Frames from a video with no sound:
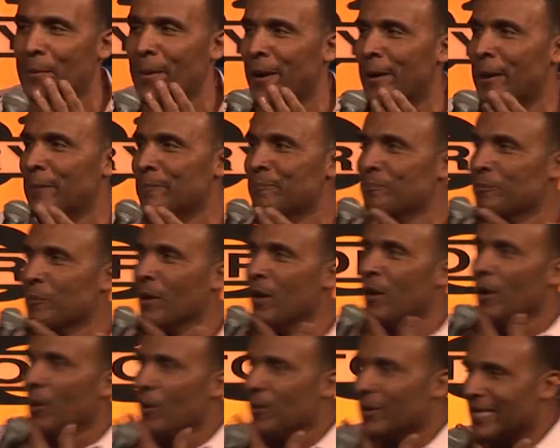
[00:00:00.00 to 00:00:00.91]
long we've been married.
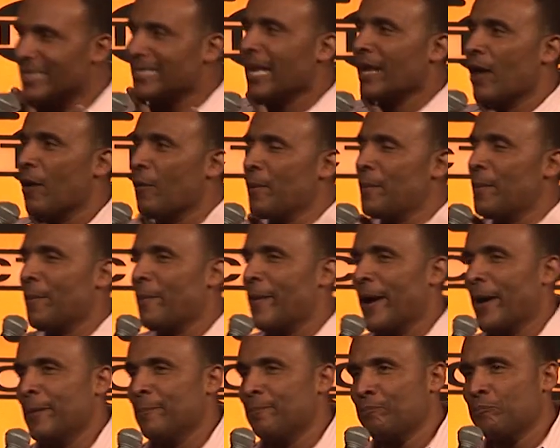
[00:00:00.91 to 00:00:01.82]
That's how long we've
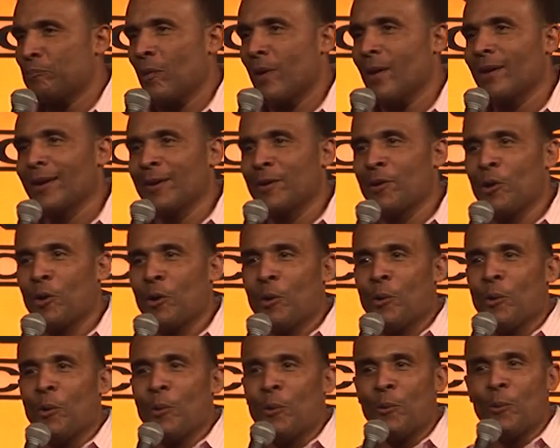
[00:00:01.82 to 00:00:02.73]
been married.
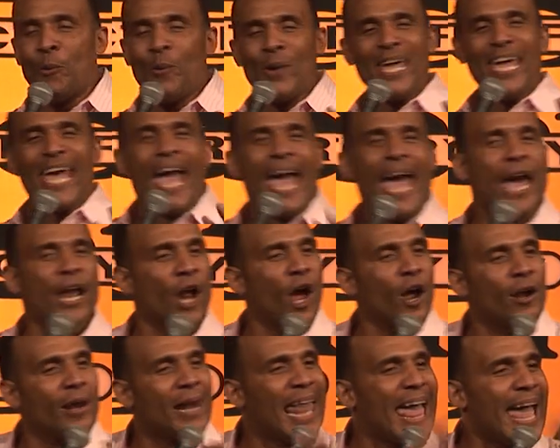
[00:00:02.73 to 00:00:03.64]
We had
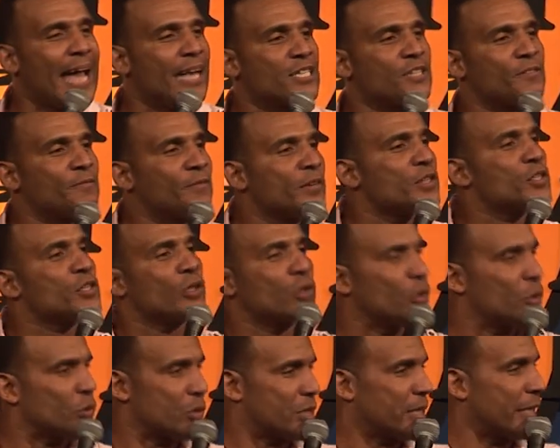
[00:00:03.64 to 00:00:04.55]
our last
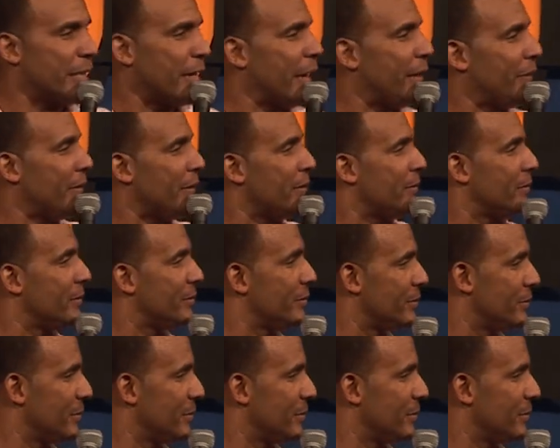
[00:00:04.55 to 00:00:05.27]
physicals together.